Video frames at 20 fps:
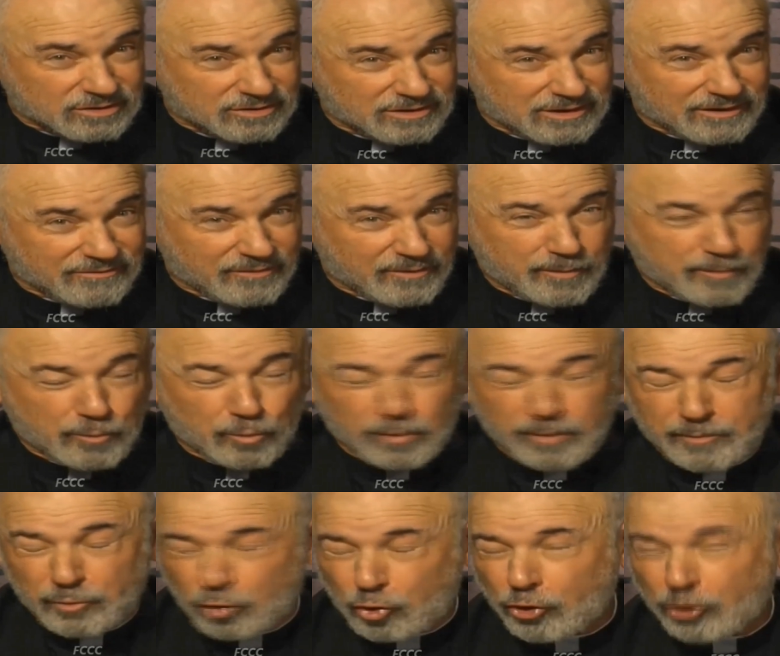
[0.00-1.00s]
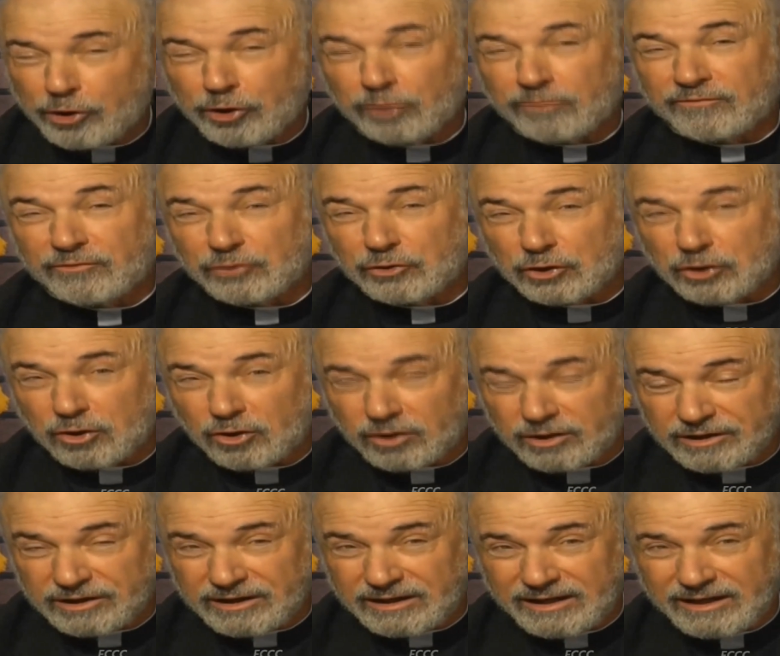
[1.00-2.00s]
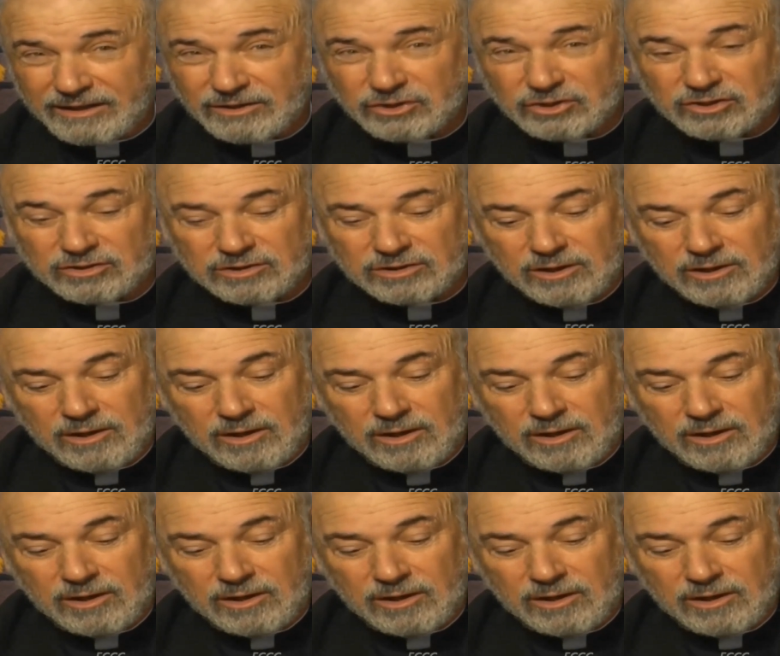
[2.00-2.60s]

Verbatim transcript: We have a memorial for the guardian angel.